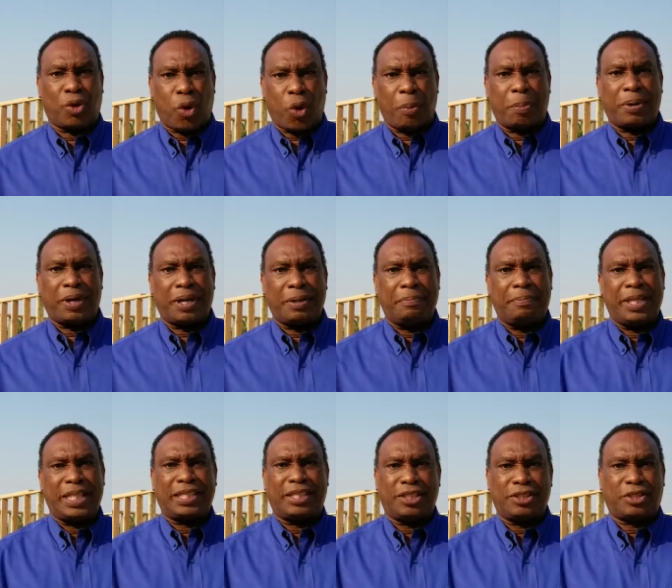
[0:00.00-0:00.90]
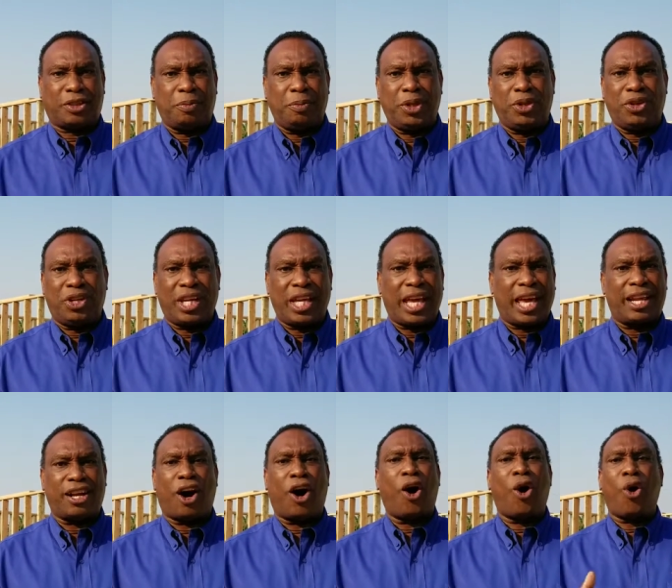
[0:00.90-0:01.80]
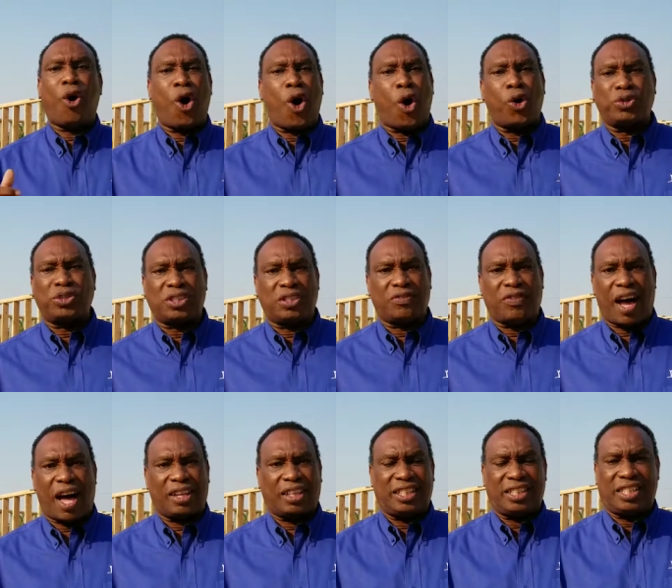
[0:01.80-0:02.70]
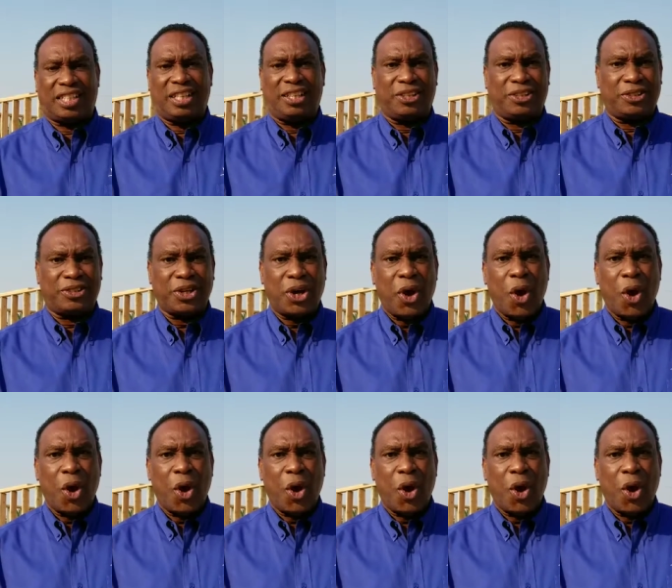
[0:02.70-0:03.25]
corporate and business community and a whole host of volunteers